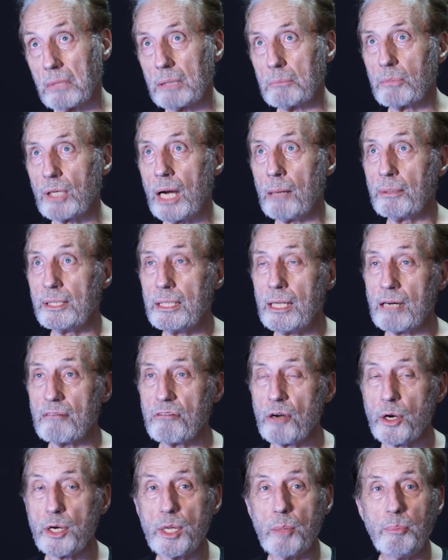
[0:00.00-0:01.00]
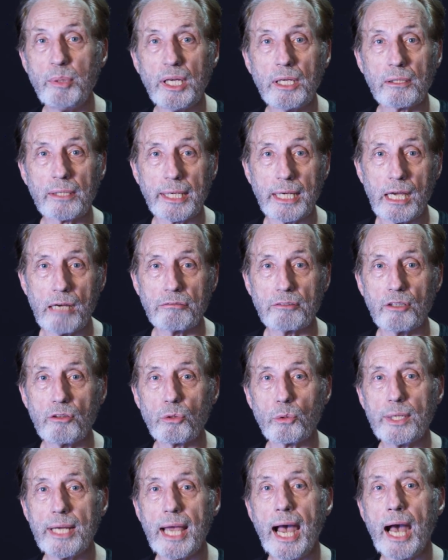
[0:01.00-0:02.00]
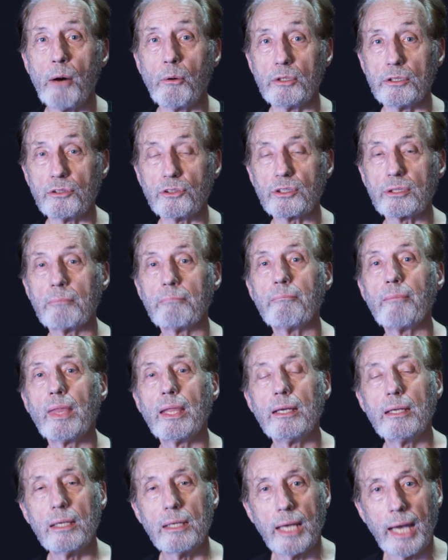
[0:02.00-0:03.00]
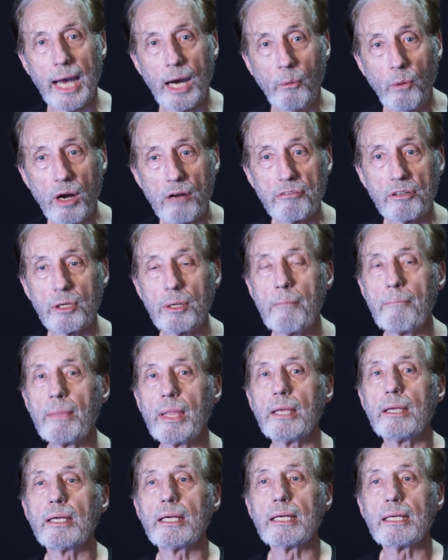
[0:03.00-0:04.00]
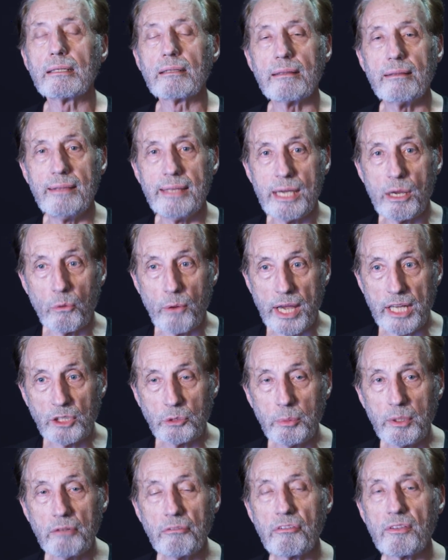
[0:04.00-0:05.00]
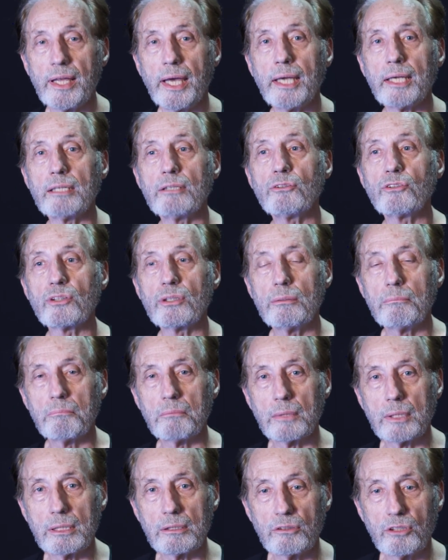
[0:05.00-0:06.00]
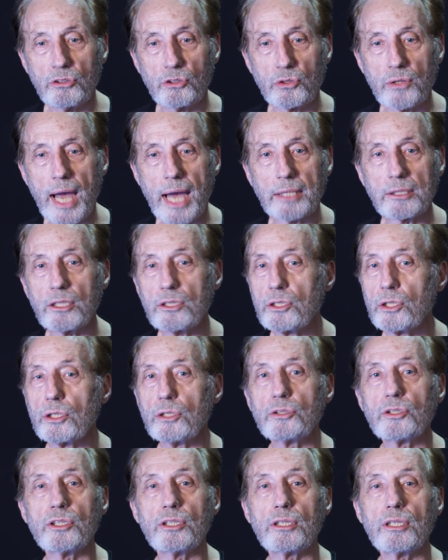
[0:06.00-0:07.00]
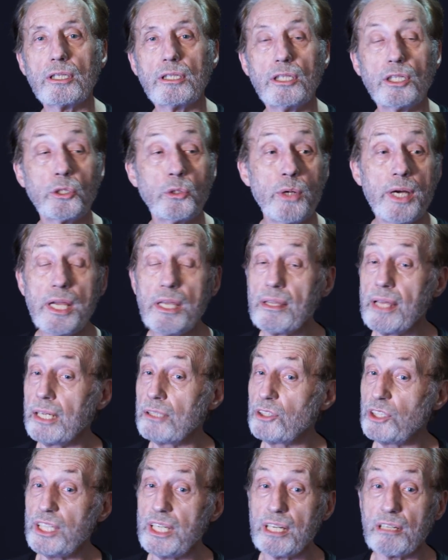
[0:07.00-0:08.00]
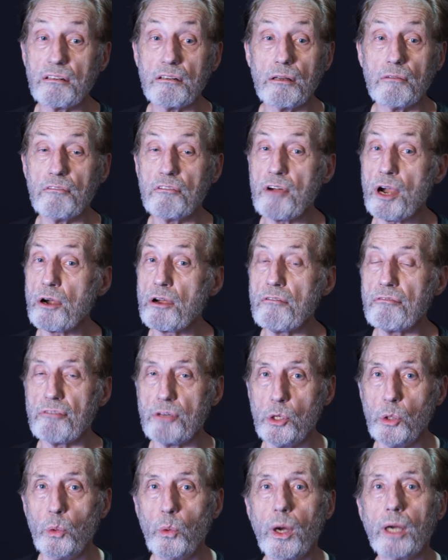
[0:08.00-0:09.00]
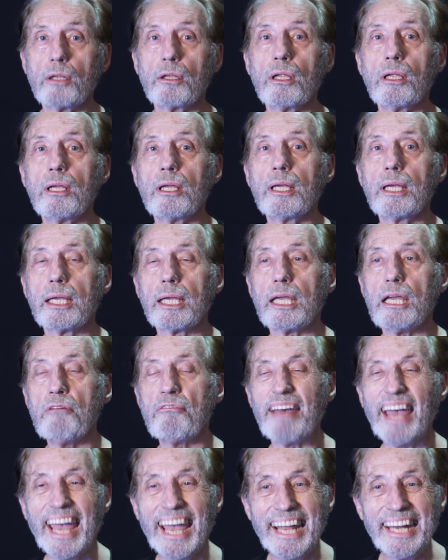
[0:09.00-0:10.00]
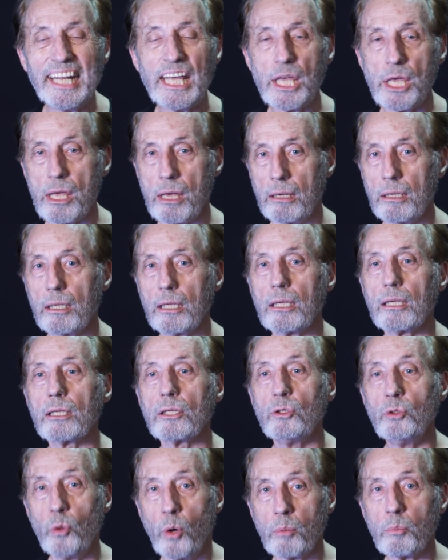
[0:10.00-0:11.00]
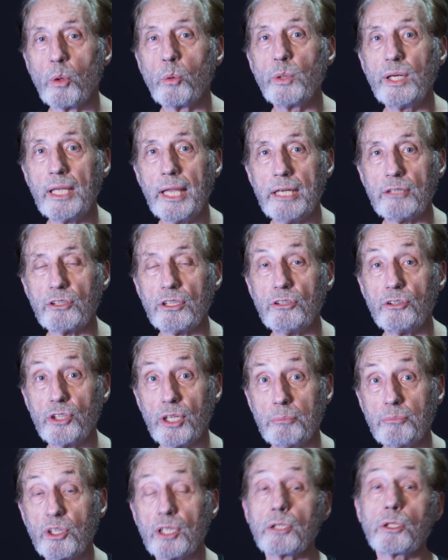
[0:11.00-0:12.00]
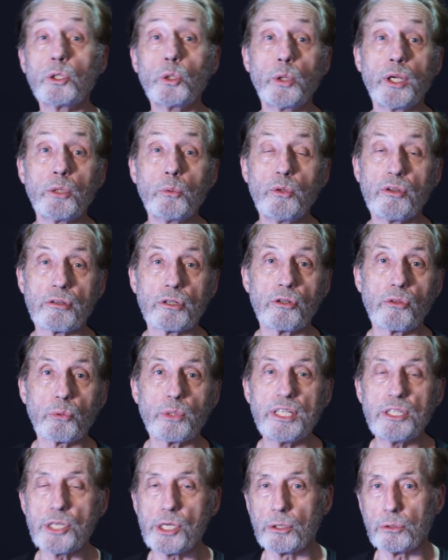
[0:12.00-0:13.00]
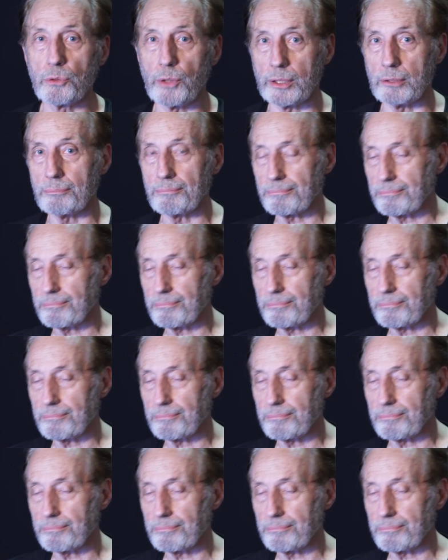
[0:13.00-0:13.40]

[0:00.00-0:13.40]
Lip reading: Probably not very appealing after 3 hours. However, the arrangement of things distracted her to the degree that she had very few, if any, normal relationships, including with her 3 children.